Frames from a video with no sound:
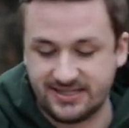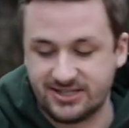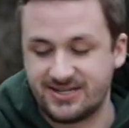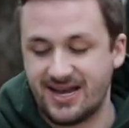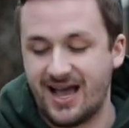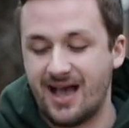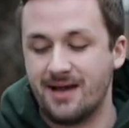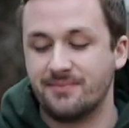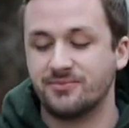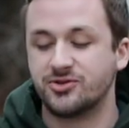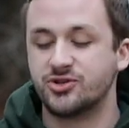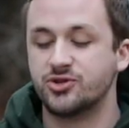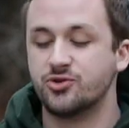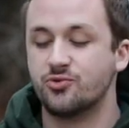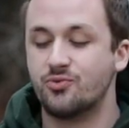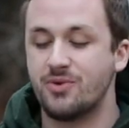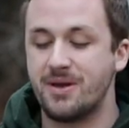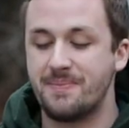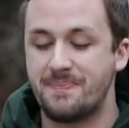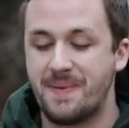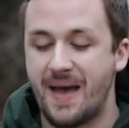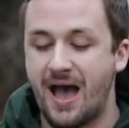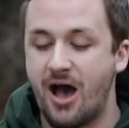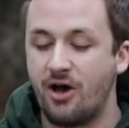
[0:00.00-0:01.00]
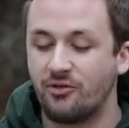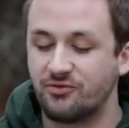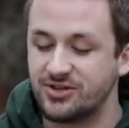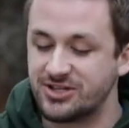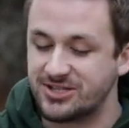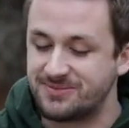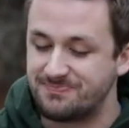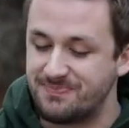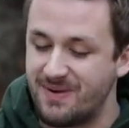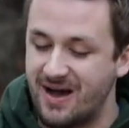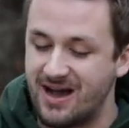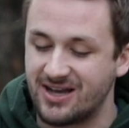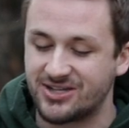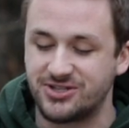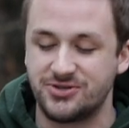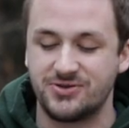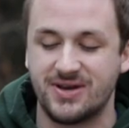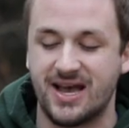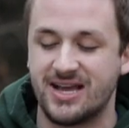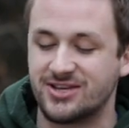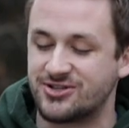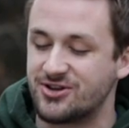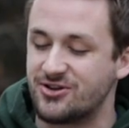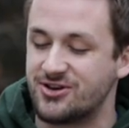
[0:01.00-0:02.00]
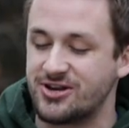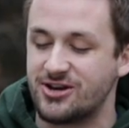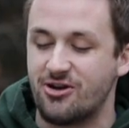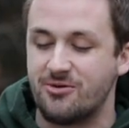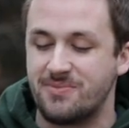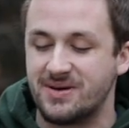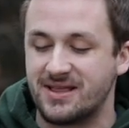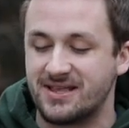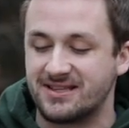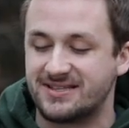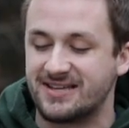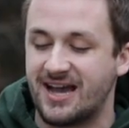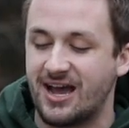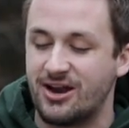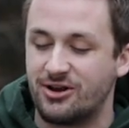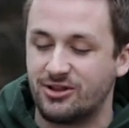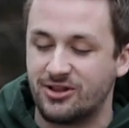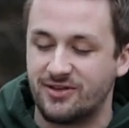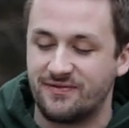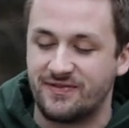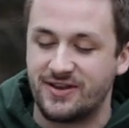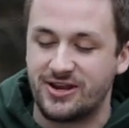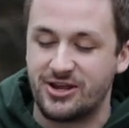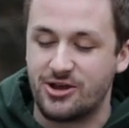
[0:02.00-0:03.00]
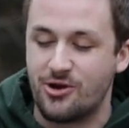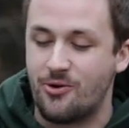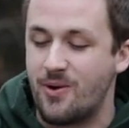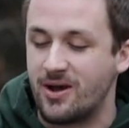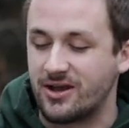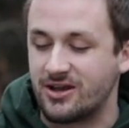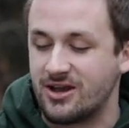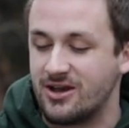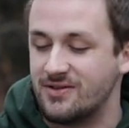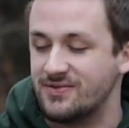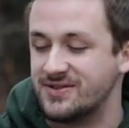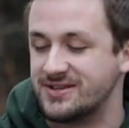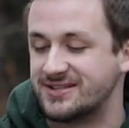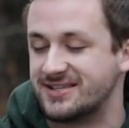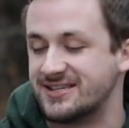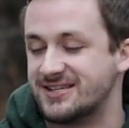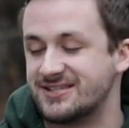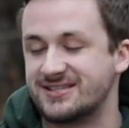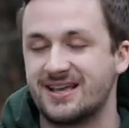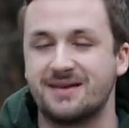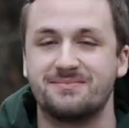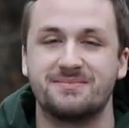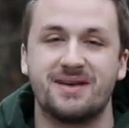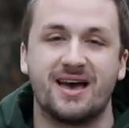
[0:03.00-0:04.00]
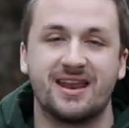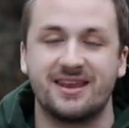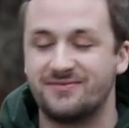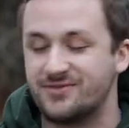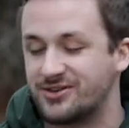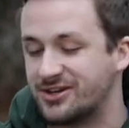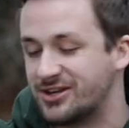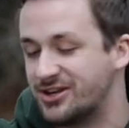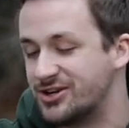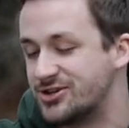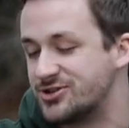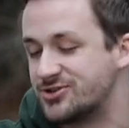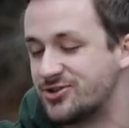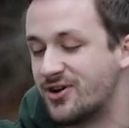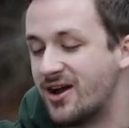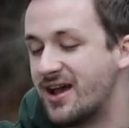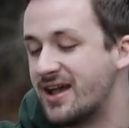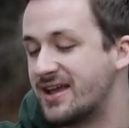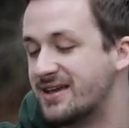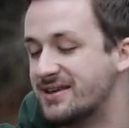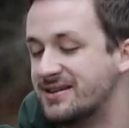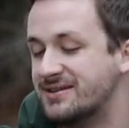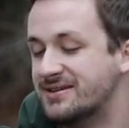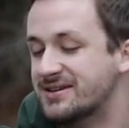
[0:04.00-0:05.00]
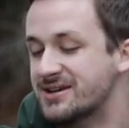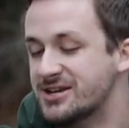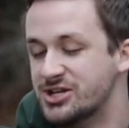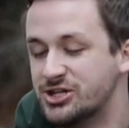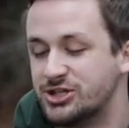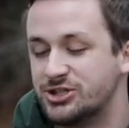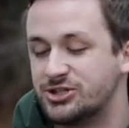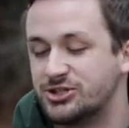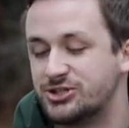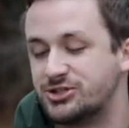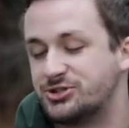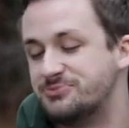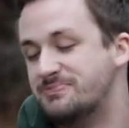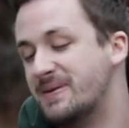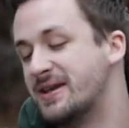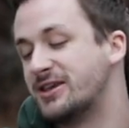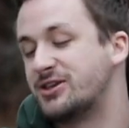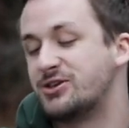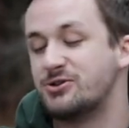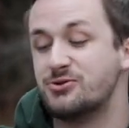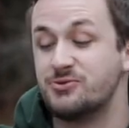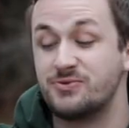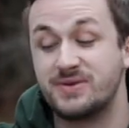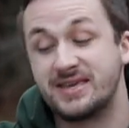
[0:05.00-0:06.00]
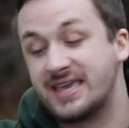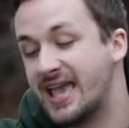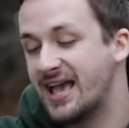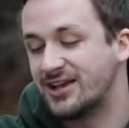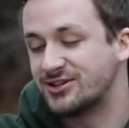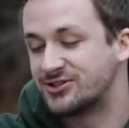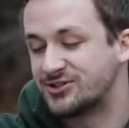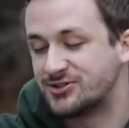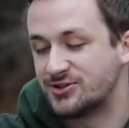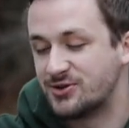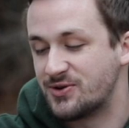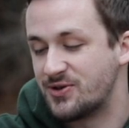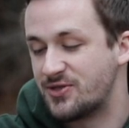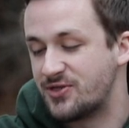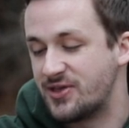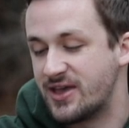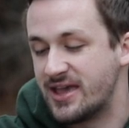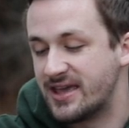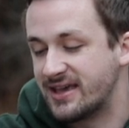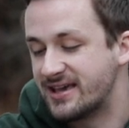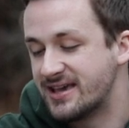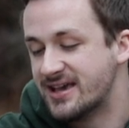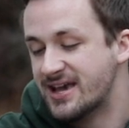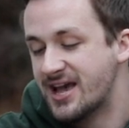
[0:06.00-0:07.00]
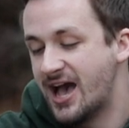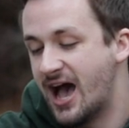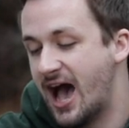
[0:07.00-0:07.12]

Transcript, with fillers: Time to whip out this box. You guys already know by the title of the video what gun this is. I'm not even going to try and make you guess or think.